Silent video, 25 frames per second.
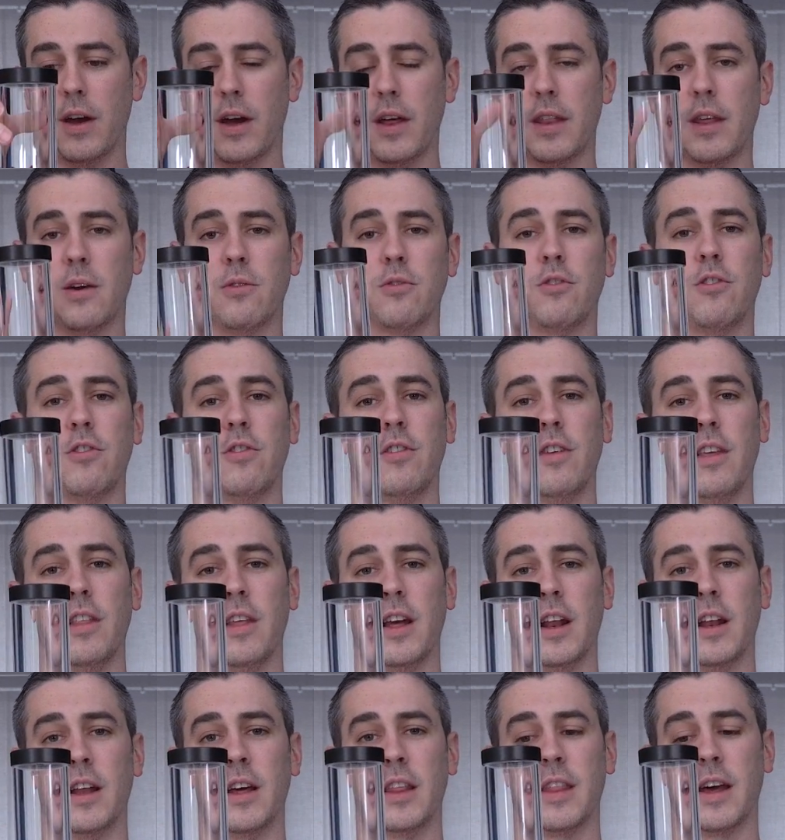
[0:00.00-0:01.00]
and that would just sit
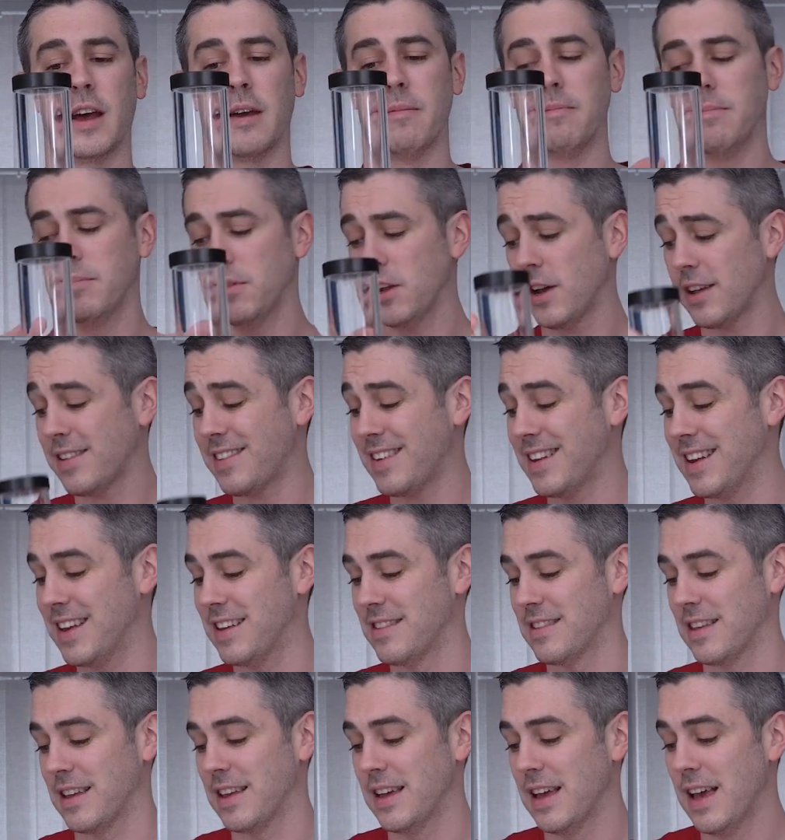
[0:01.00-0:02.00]
there like that. Nice and
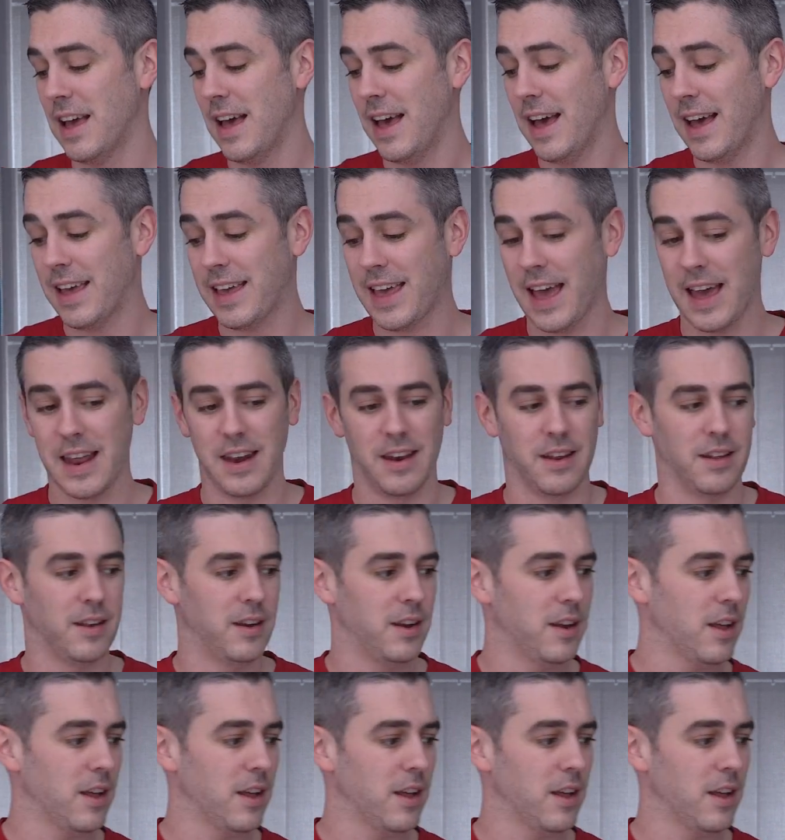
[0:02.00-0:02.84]
easy. Again,